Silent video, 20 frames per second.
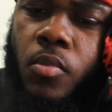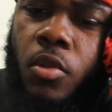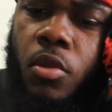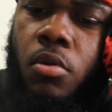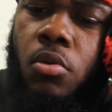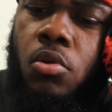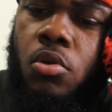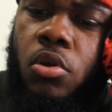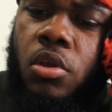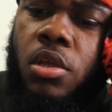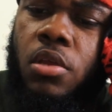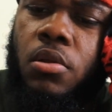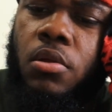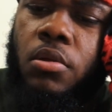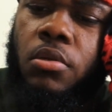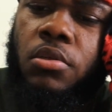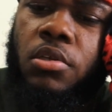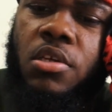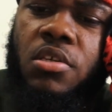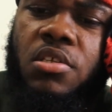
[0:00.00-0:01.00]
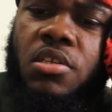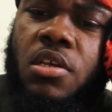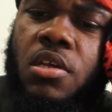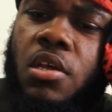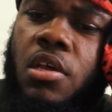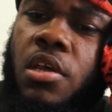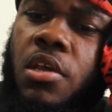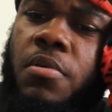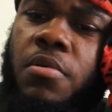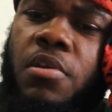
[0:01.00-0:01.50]
Look, you know, you see,
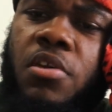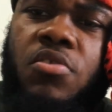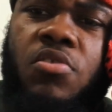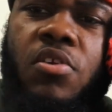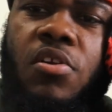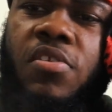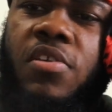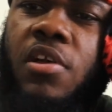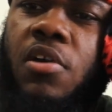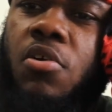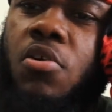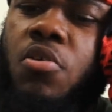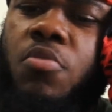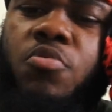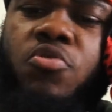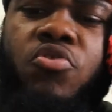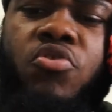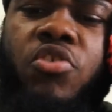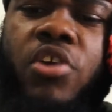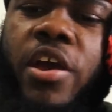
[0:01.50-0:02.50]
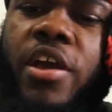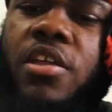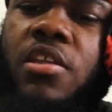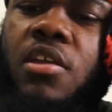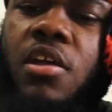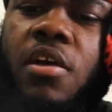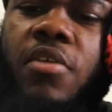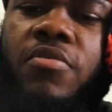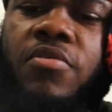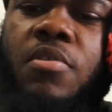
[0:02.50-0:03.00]
it just a come right
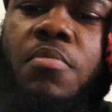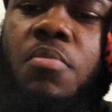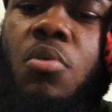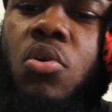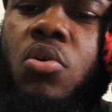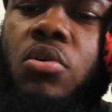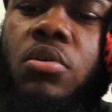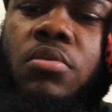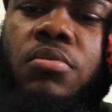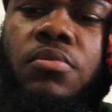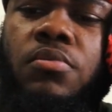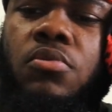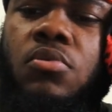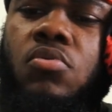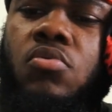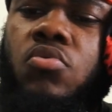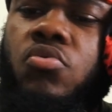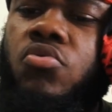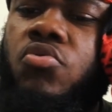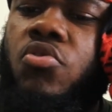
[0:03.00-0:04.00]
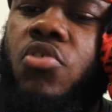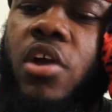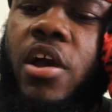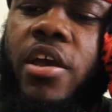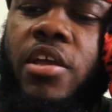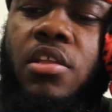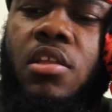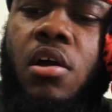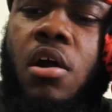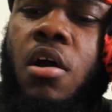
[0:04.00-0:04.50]
off the bone.
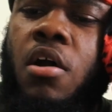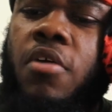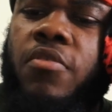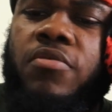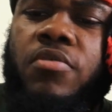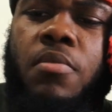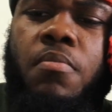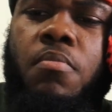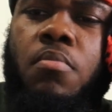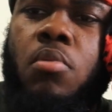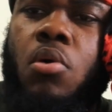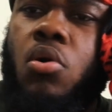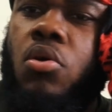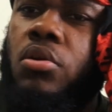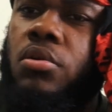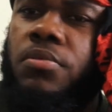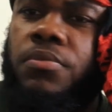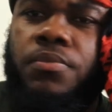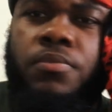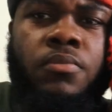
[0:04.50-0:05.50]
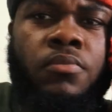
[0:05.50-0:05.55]
Right off the bone.